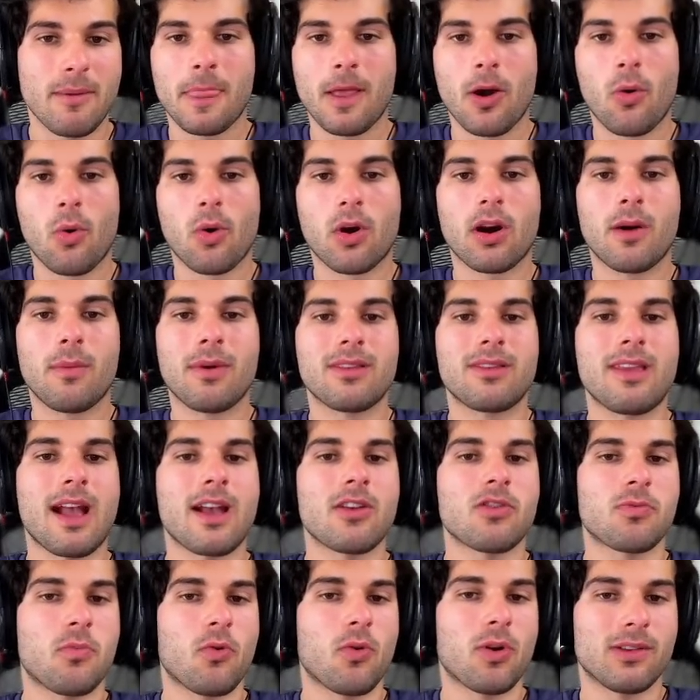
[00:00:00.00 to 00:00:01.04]
Orb
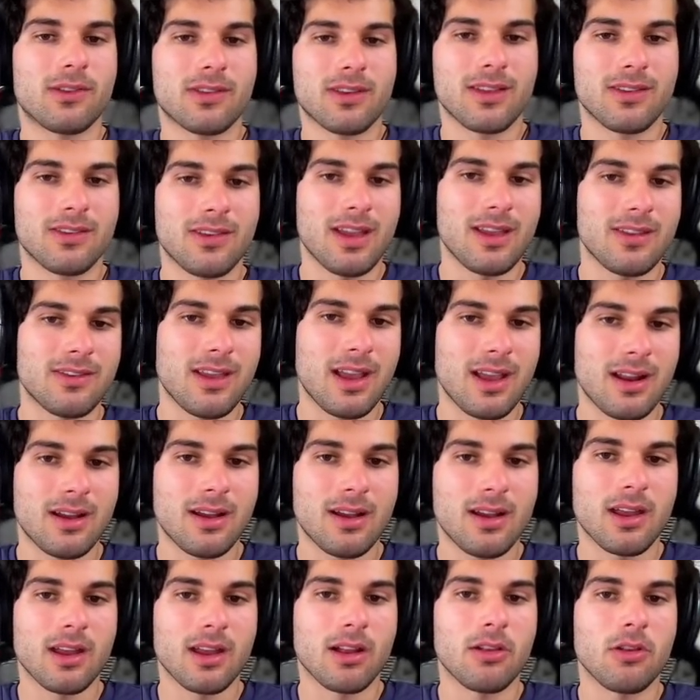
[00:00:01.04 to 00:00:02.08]
dashboards contain
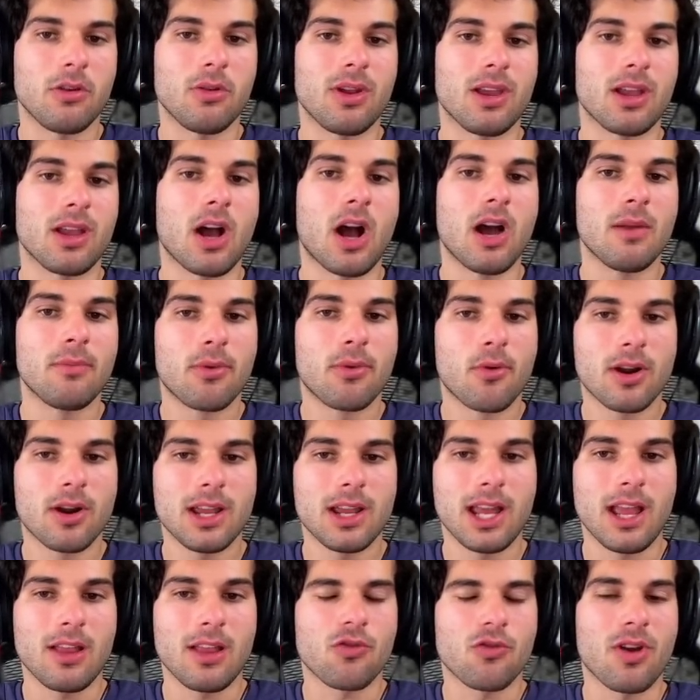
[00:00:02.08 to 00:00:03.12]
data, including
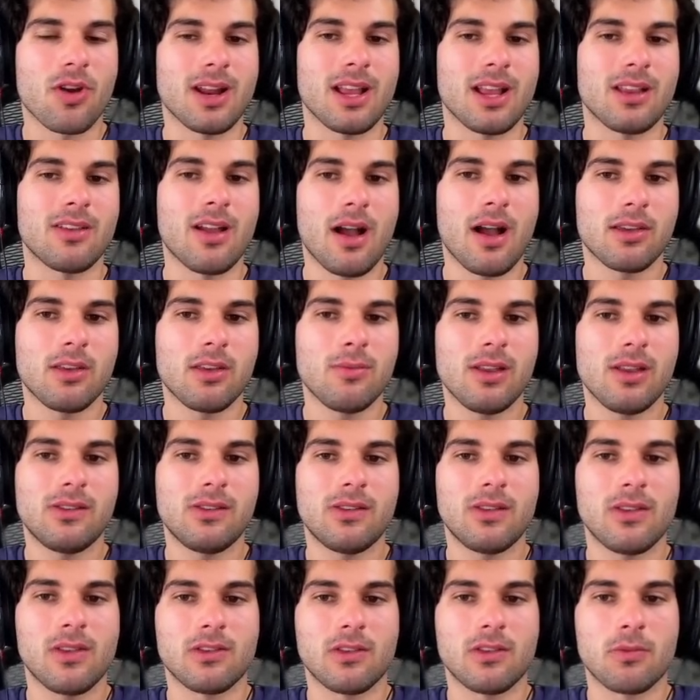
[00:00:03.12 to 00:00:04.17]
onboarding and training
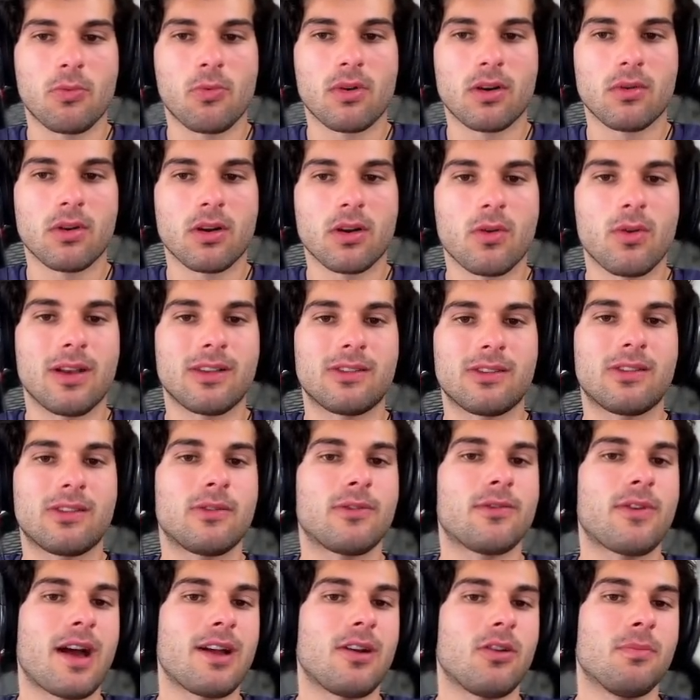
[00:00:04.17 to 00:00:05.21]
documents, the support requests
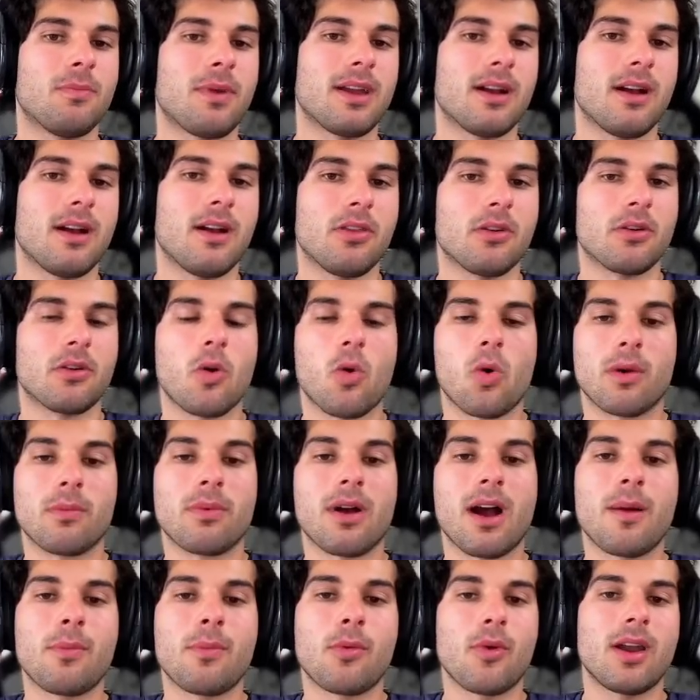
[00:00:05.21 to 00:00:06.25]
filed by other Orb
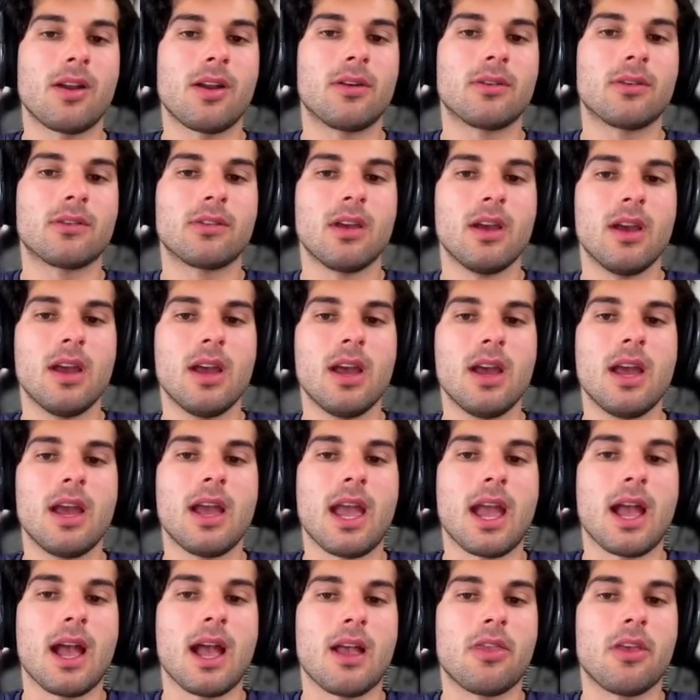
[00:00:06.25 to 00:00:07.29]
operators,
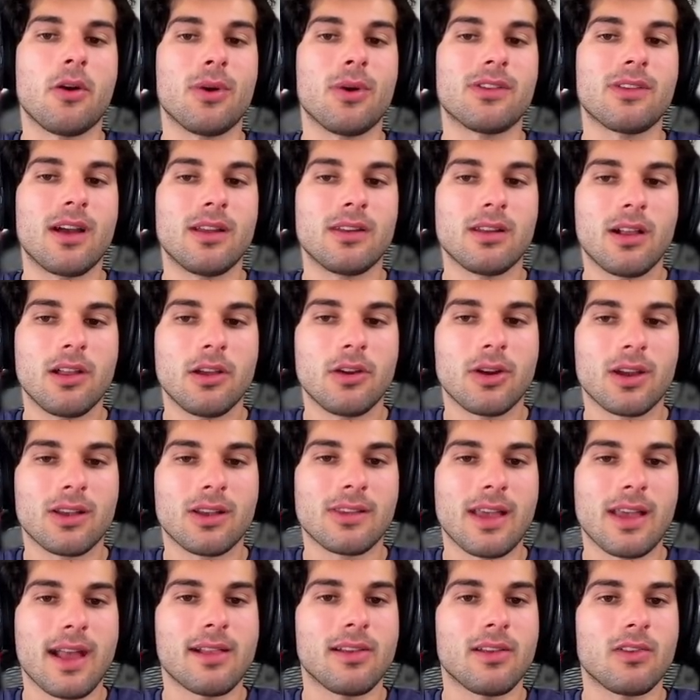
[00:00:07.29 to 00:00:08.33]
though it's unclear
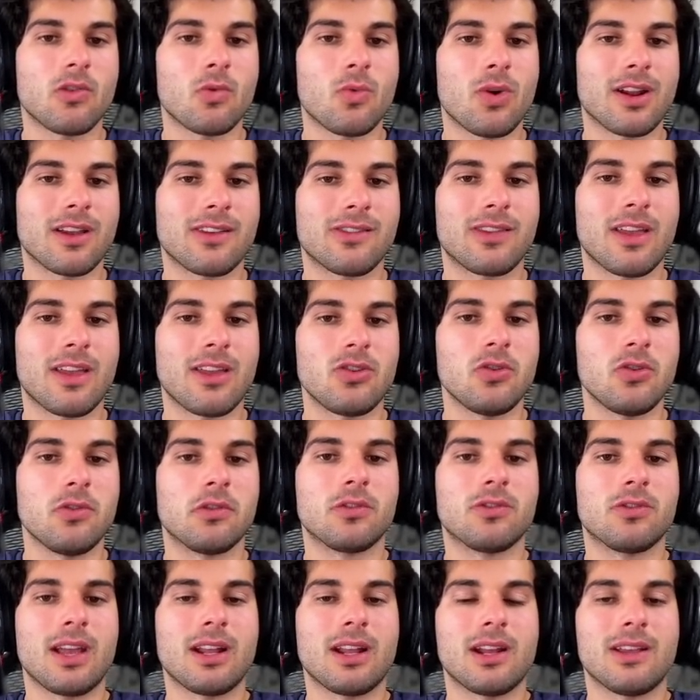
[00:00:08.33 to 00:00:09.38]
exactly to what extent user
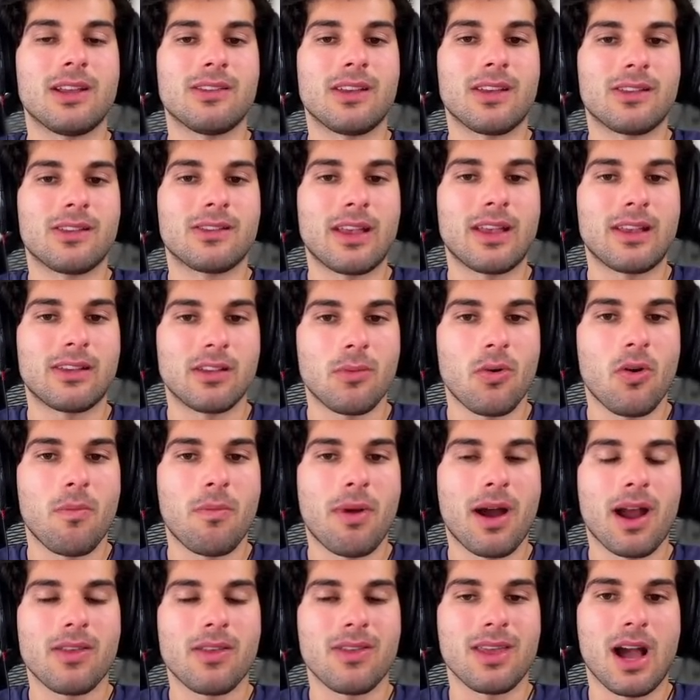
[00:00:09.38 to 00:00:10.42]
data is accessible
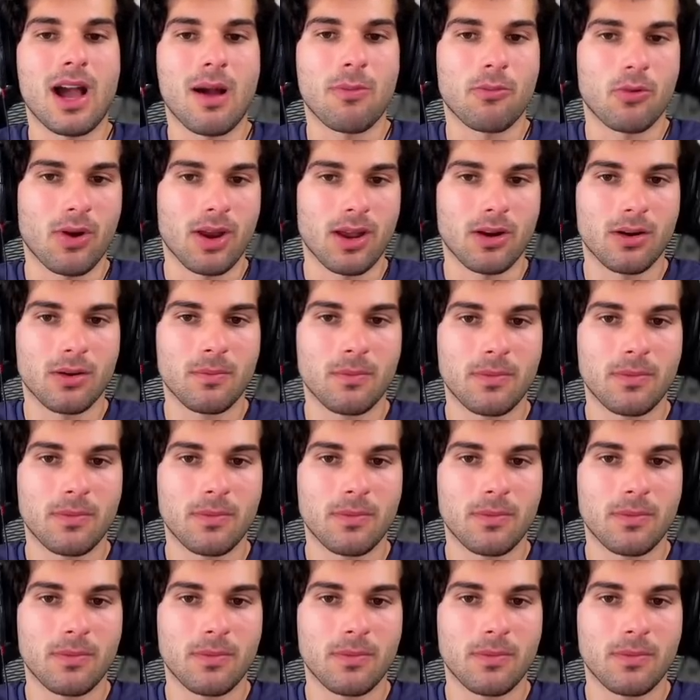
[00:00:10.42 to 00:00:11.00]
by the operator.